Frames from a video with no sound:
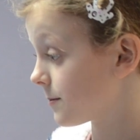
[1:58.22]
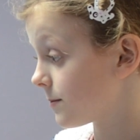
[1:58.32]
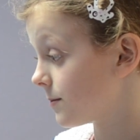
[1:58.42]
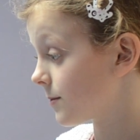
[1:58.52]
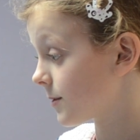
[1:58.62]

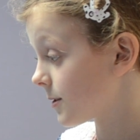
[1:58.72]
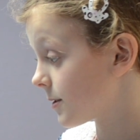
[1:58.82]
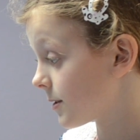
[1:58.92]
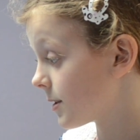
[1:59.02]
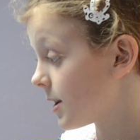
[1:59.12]

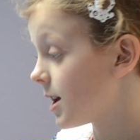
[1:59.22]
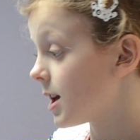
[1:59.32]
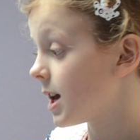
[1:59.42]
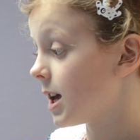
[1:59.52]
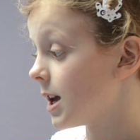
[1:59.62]

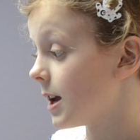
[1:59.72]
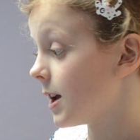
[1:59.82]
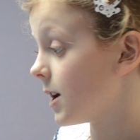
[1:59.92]
No one is speaking in this clip.